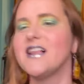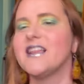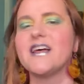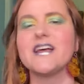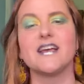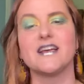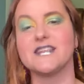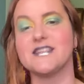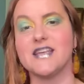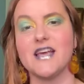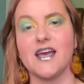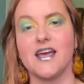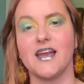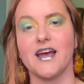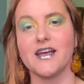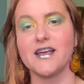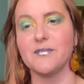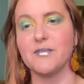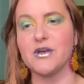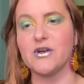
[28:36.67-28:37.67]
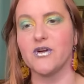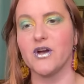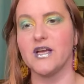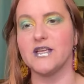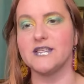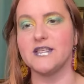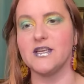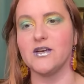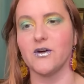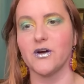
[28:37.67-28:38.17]
Like I said, I can be
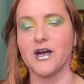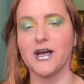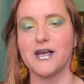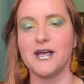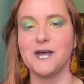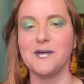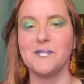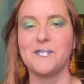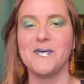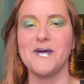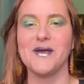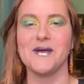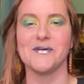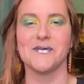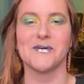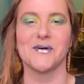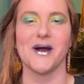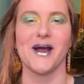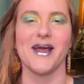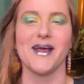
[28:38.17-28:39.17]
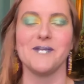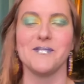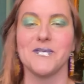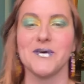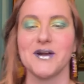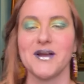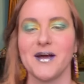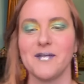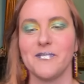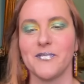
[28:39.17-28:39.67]
crazy or I can be right,
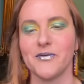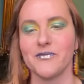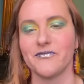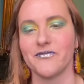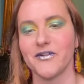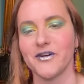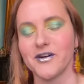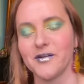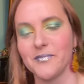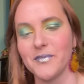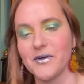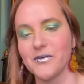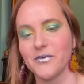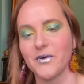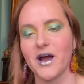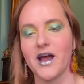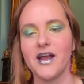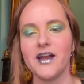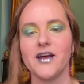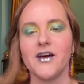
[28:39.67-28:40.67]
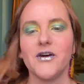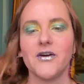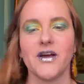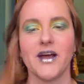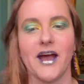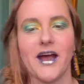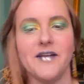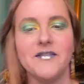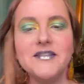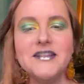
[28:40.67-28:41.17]
but I prefer to be right.
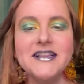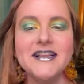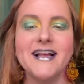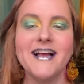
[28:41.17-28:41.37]
Okay.